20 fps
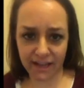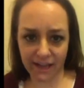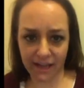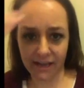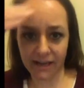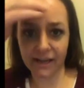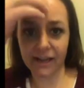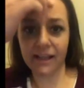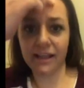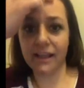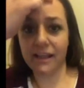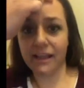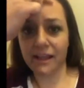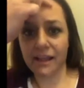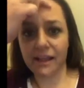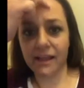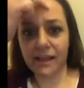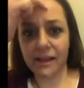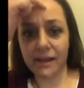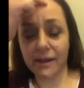And
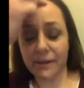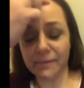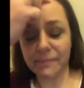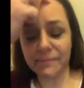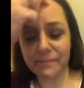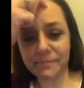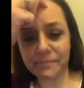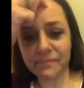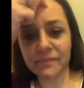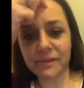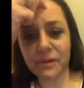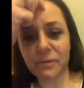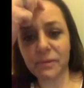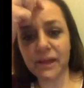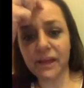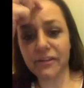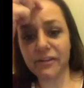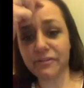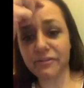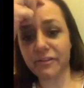um,
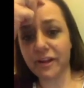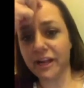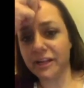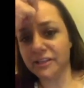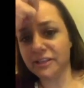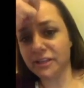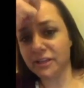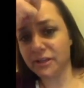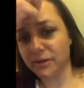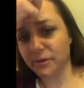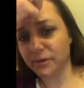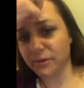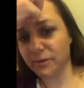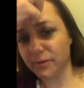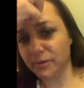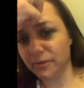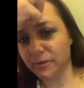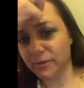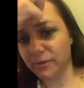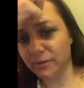we had a friend
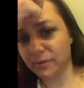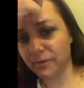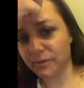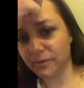who